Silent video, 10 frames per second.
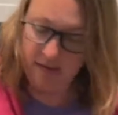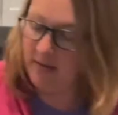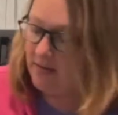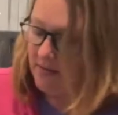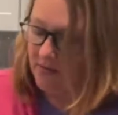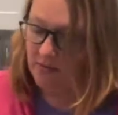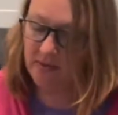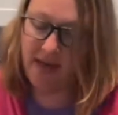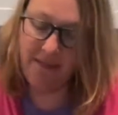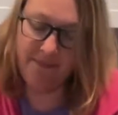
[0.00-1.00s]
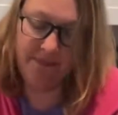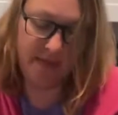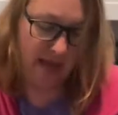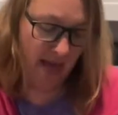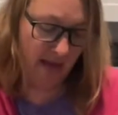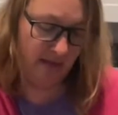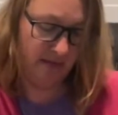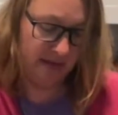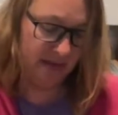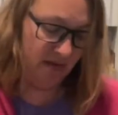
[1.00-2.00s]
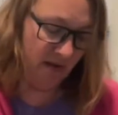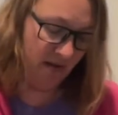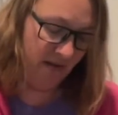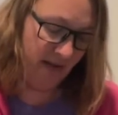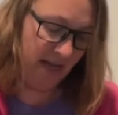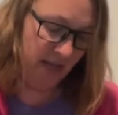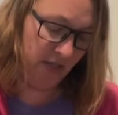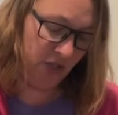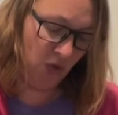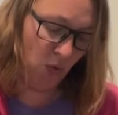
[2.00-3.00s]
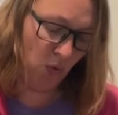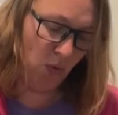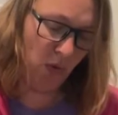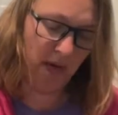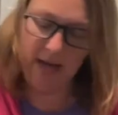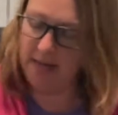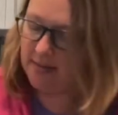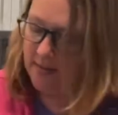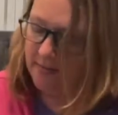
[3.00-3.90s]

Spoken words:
Let's do that. Add the rest of our veg. Ooh, hot.